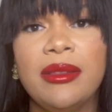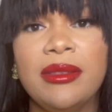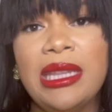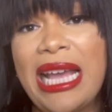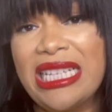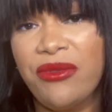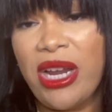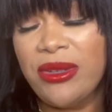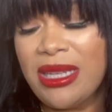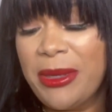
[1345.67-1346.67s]
The last
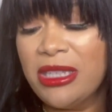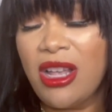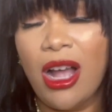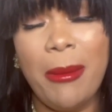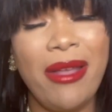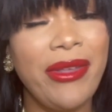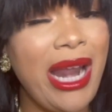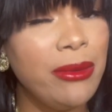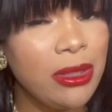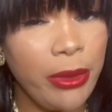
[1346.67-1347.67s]
fragrance I'm going to talk about that
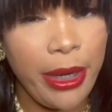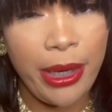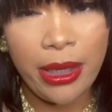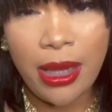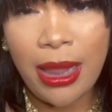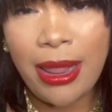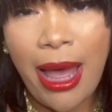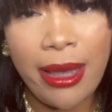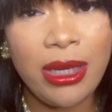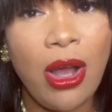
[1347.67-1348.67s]
I was wearing a
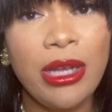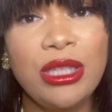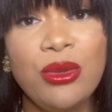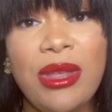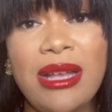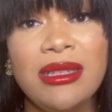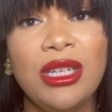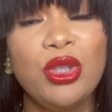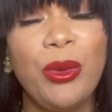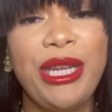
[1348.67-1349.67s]
lot in August
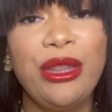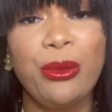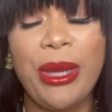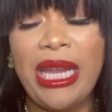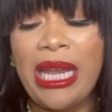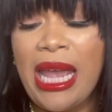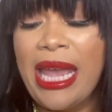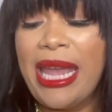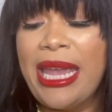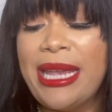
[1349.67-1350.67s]
2023
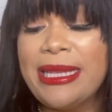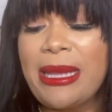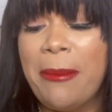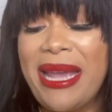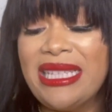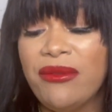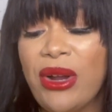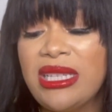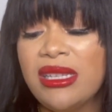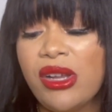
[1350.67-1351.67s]
is Mason
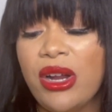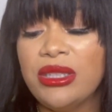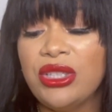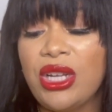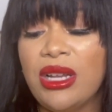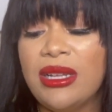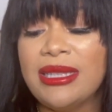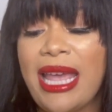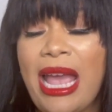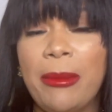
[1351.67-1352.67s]
Francis Kirk
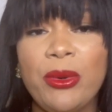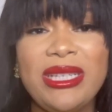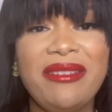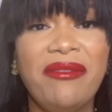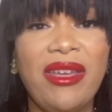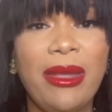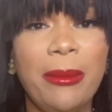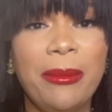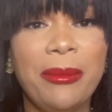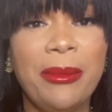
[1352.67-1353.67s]
John's Amorous
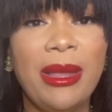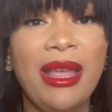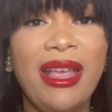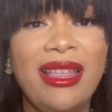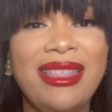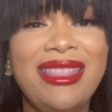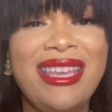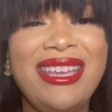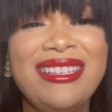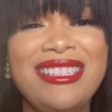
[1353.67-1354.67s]
Femme.
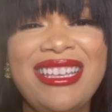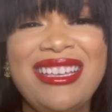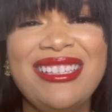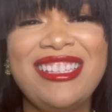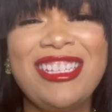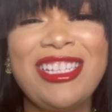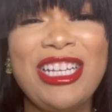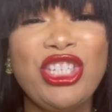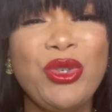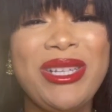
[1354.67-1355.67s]
This is
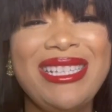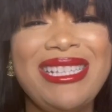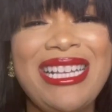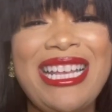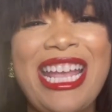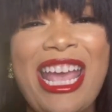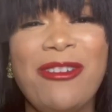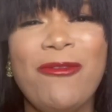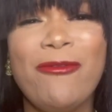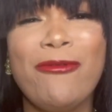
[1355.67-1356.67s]
citrusy
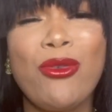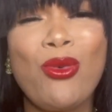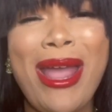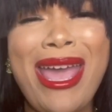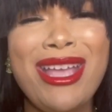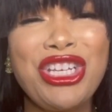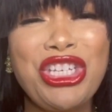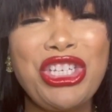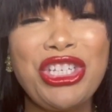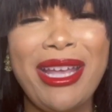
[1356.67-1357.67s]
and
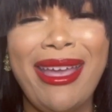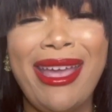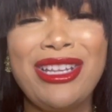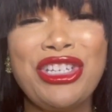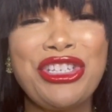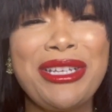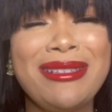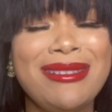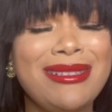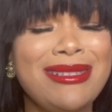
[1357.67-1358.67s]
fresh and
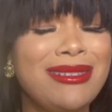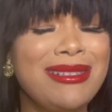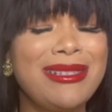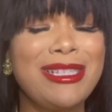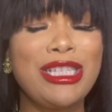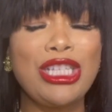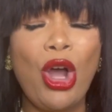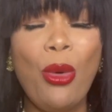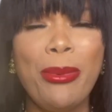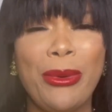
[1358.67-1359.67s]
just
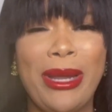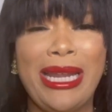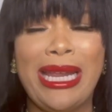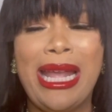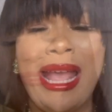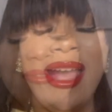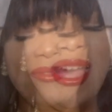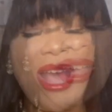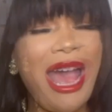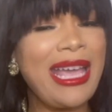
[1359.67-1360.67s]
so pretty.
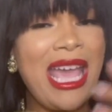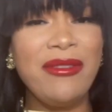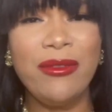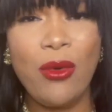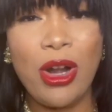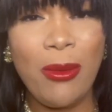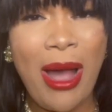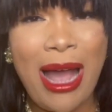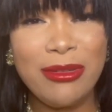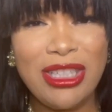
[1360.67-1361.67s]
I gave an affordable
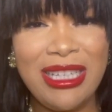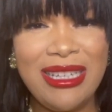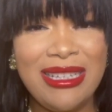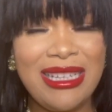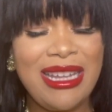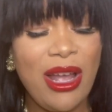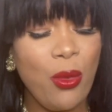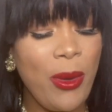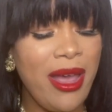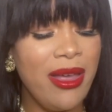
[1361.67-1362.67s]
option
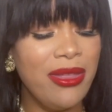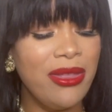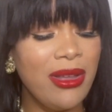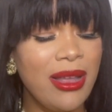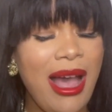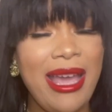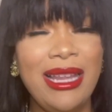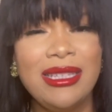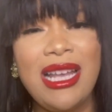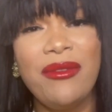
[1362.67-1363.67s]
with
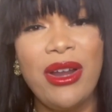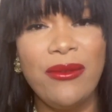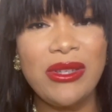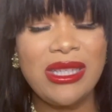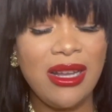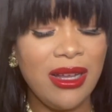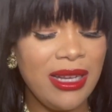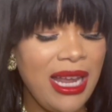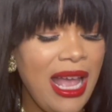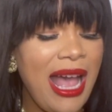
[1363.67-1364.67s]
Kaya Lattafa
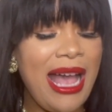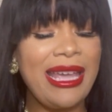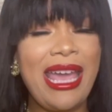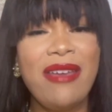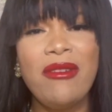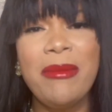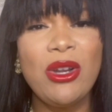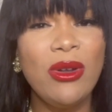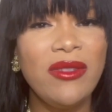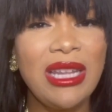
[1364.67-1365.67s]
Air I gave a
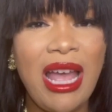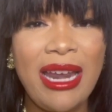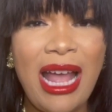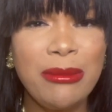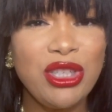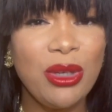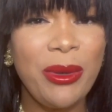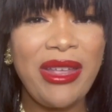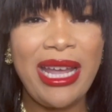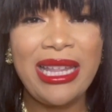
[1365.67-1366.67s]
middle of the line option
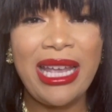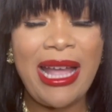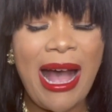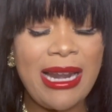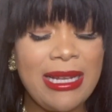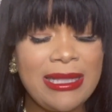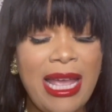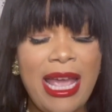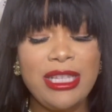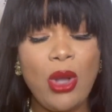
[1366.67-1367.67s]
with Alien Goddess.
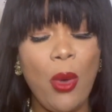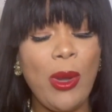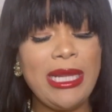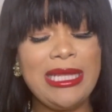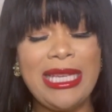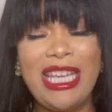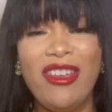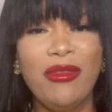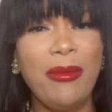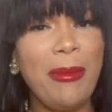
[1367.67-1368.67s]
So I wanted to
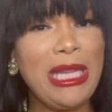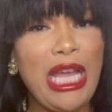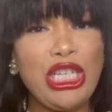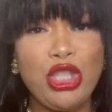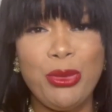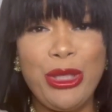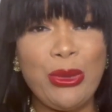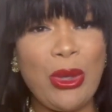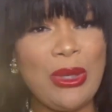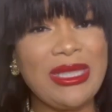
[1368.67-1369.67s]
give my luxury
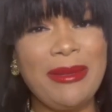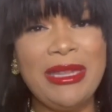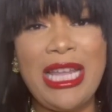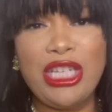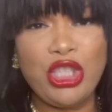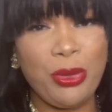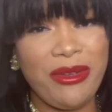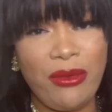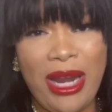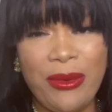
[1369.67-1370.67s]
girl some luxury
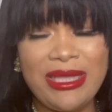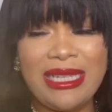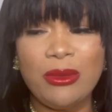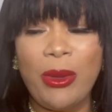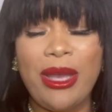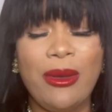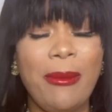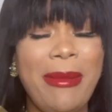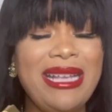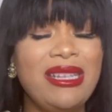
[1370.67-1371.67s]
fragrance as well.
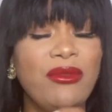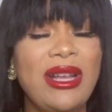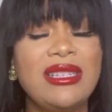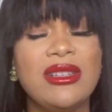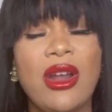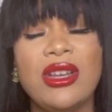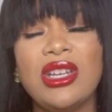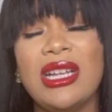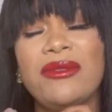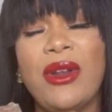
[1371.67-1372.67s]
Maison Francis
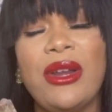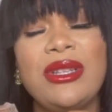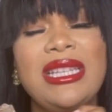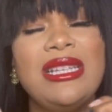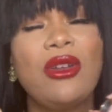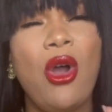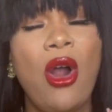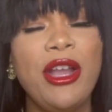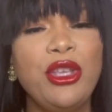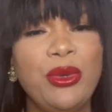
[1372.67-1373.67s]
Kurkdjian's fragrances
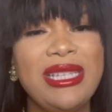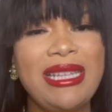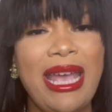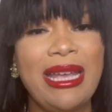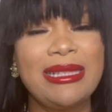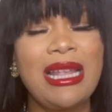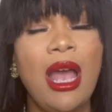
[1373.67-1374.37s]
are unisex,